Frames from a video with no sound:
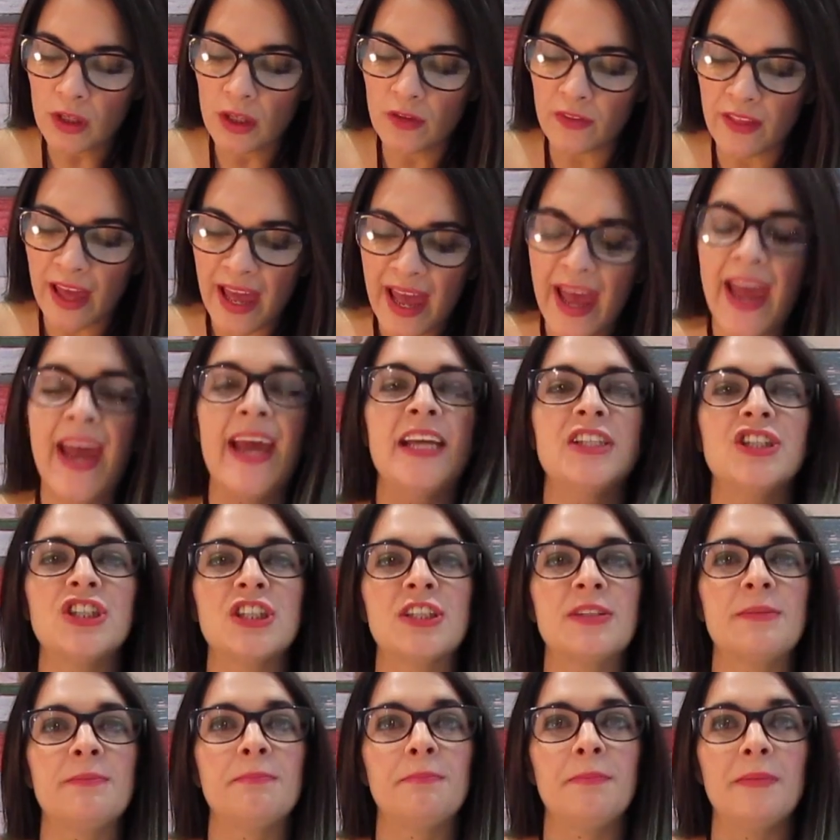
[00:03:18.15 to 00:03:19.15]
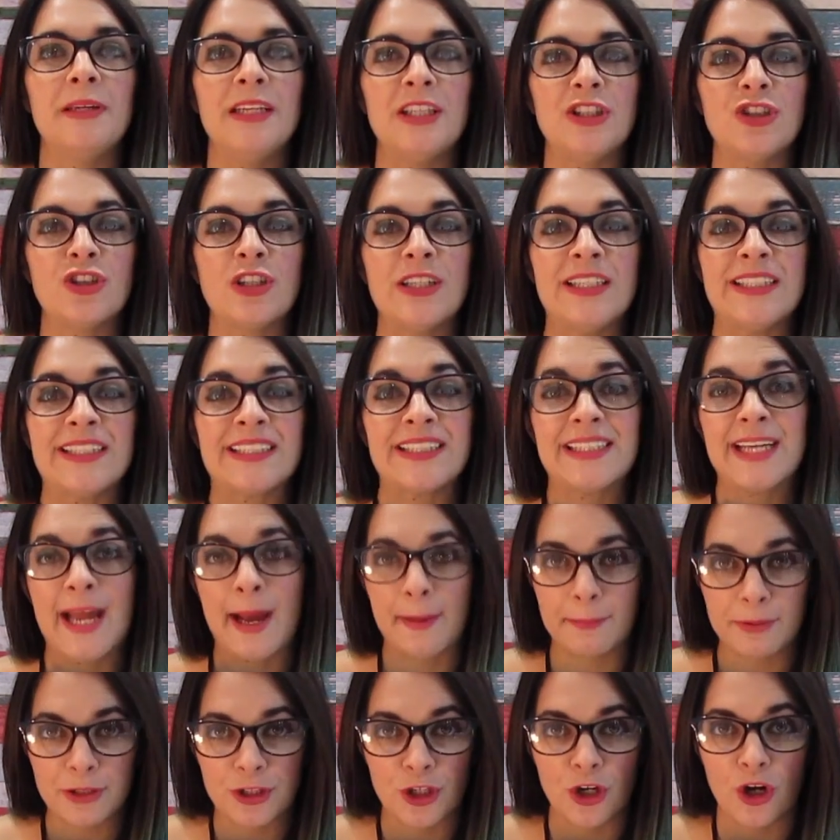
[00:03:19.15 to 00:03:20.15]
Their hair just literally
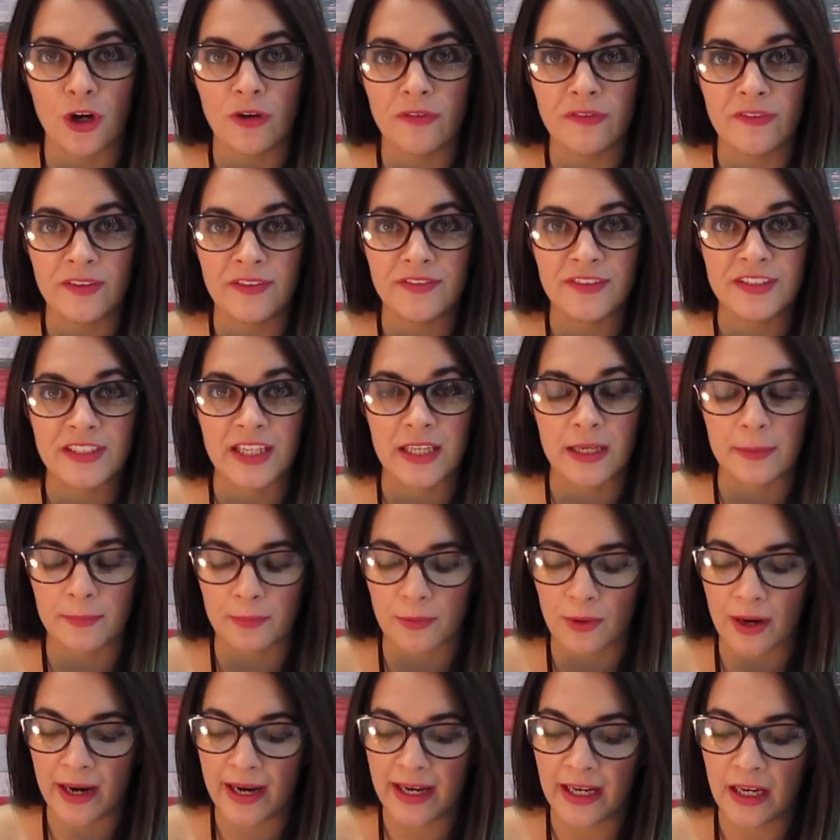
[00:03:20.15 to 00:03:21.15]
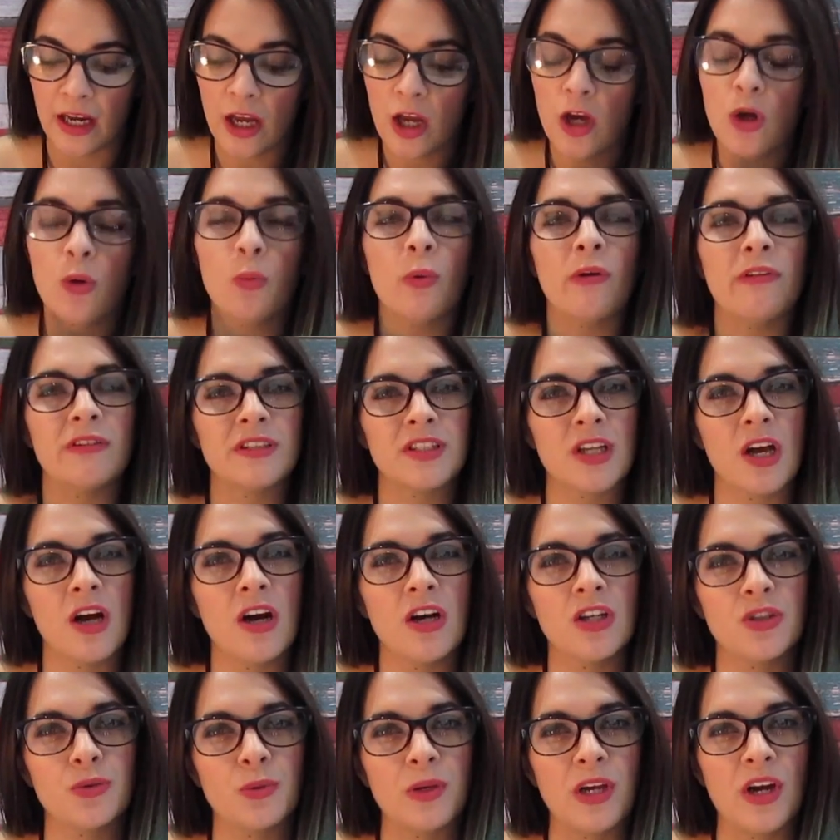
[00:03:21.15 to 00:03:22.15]
snaps off if it's going to break, whereas
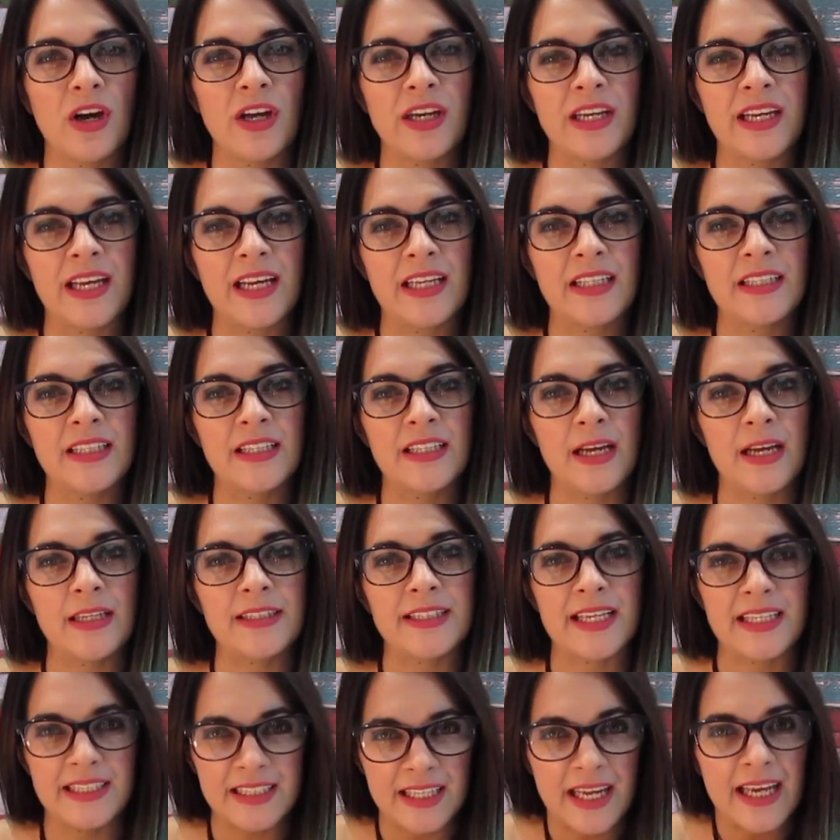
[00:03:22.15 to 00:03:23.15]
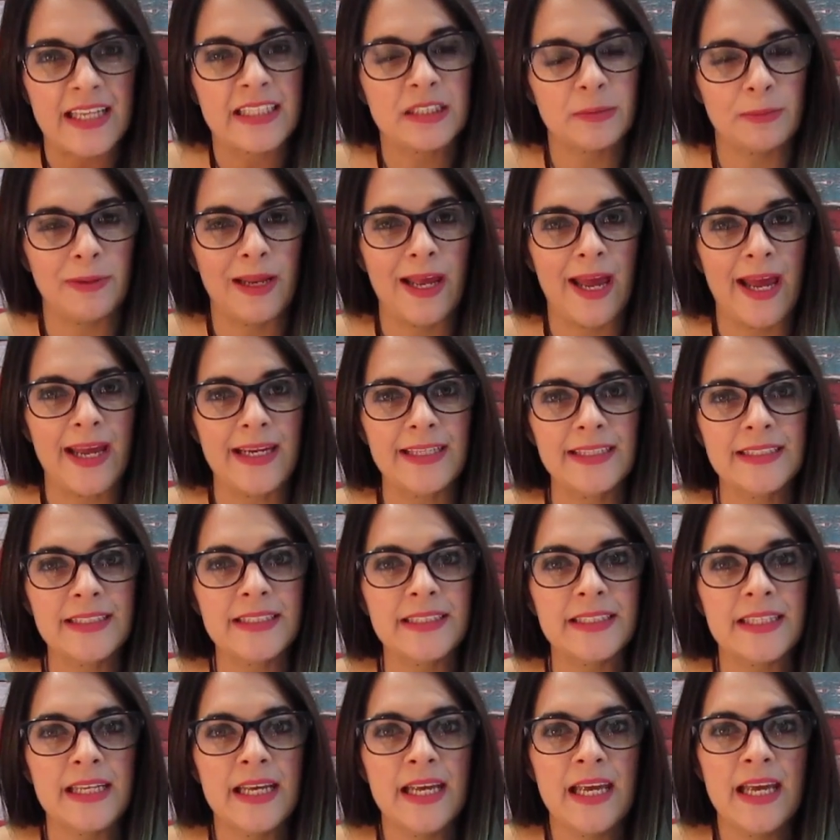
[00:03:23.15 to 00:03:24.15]
ours we kind of tend to get split
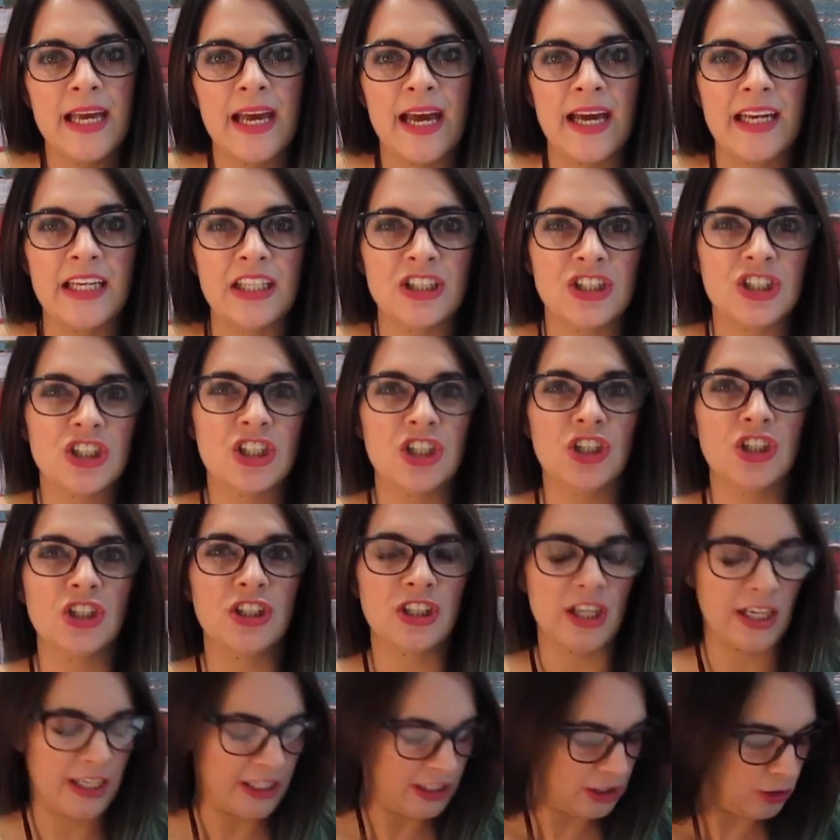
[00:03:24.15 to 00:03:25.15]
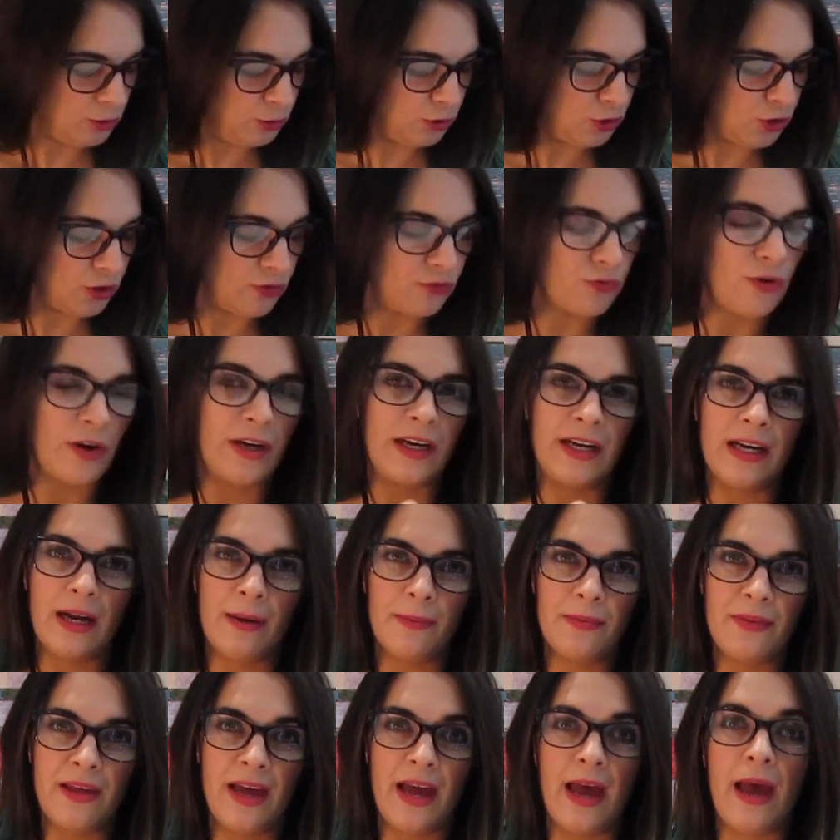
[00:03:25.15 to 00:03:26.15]
ends, and it just looks like it's all sort of running
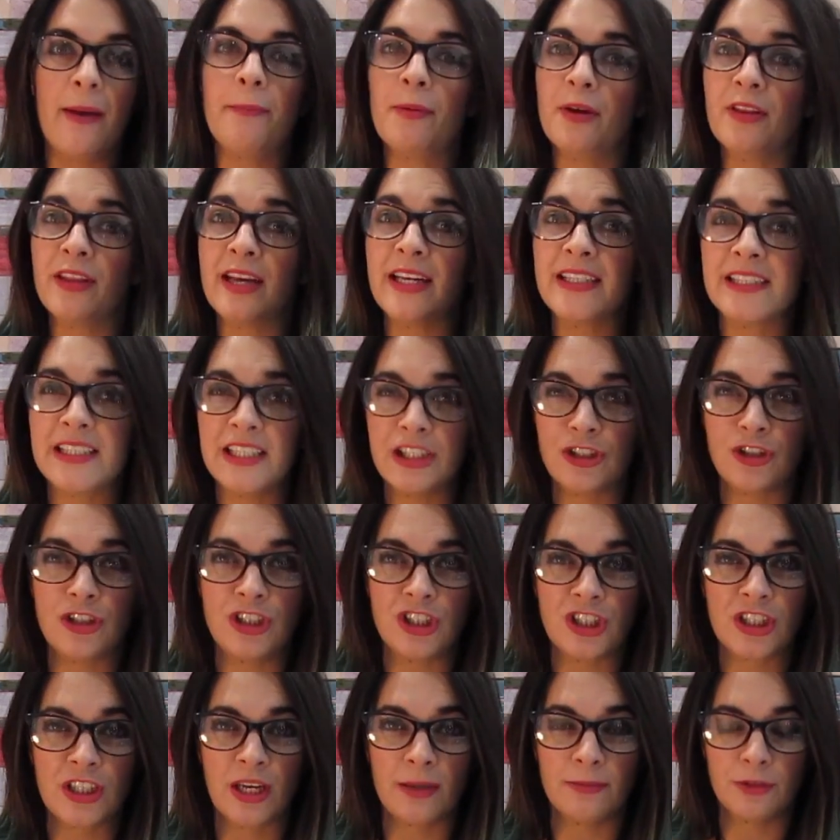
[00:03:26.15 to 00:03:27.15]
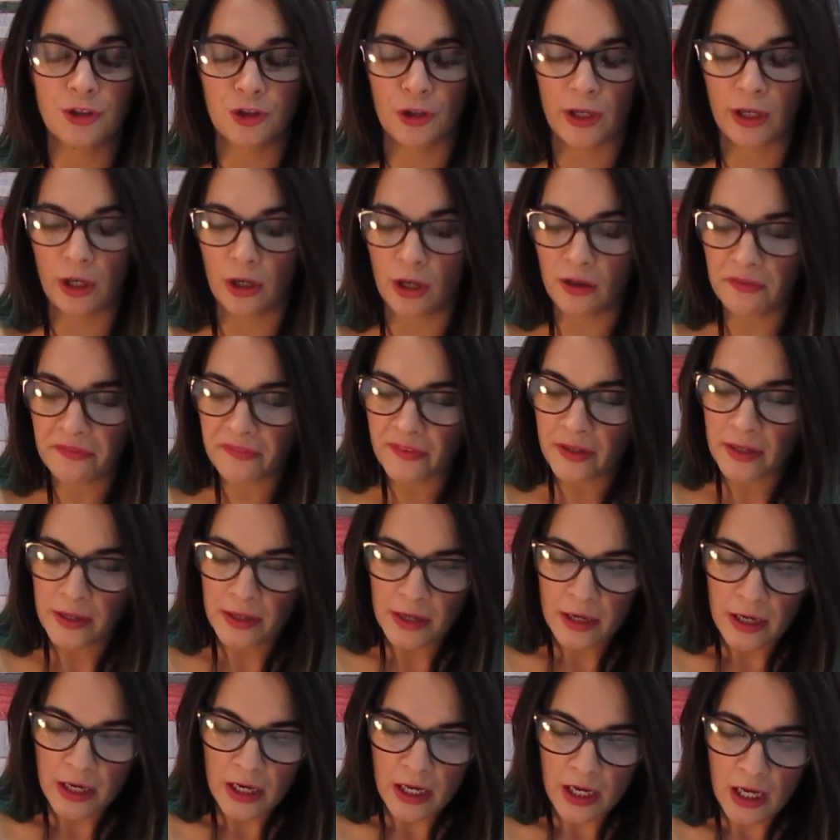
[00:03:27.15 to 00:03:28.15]
up there, but theirs literally just comes straight
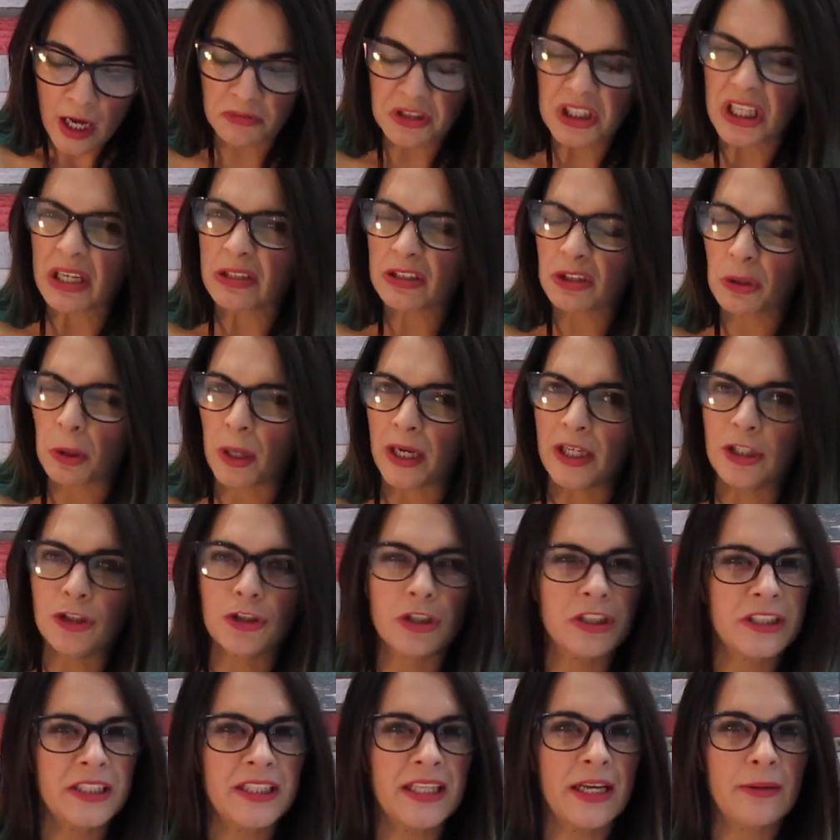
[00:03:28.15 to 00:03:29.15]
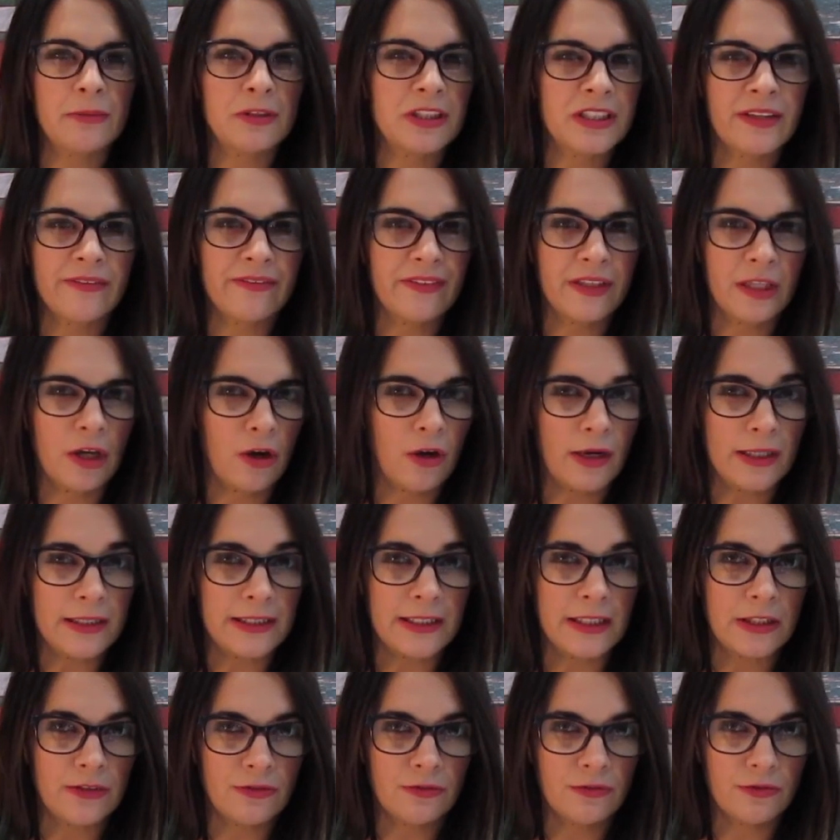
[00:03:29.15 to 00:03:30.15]
off. So that's quite interesting. That was something that I
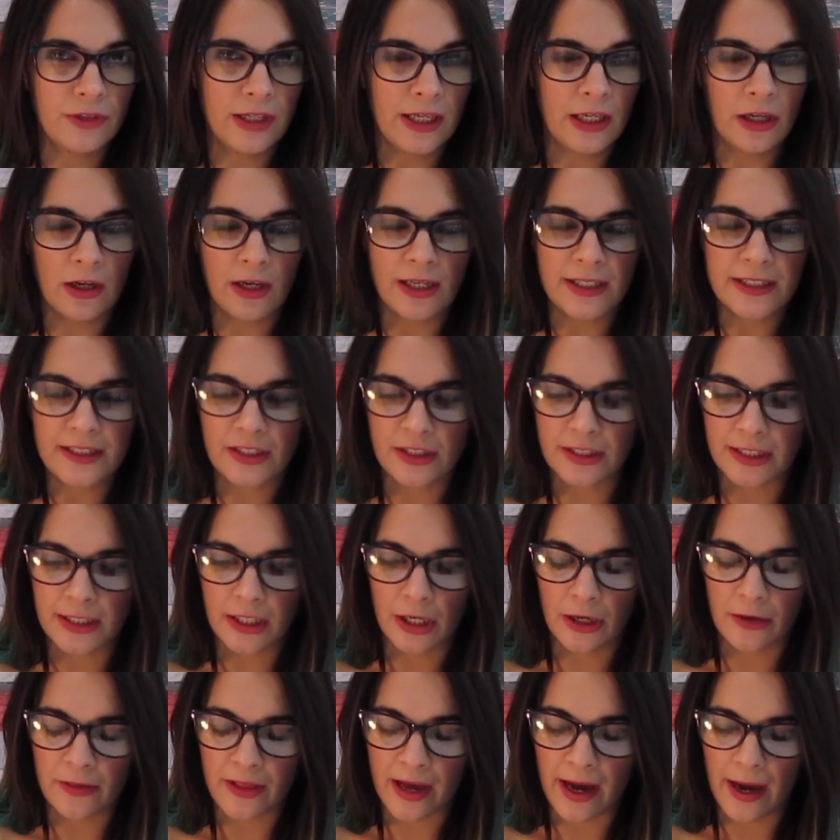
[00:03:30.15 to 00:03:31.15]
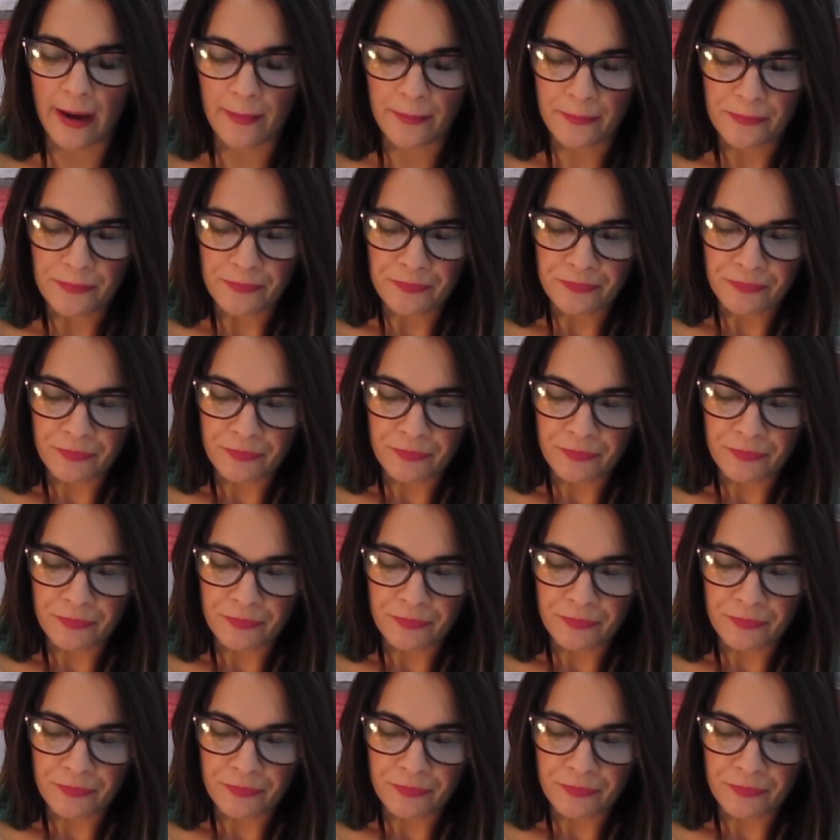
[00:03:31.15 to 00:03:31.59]
didn't realise, I didn't know that.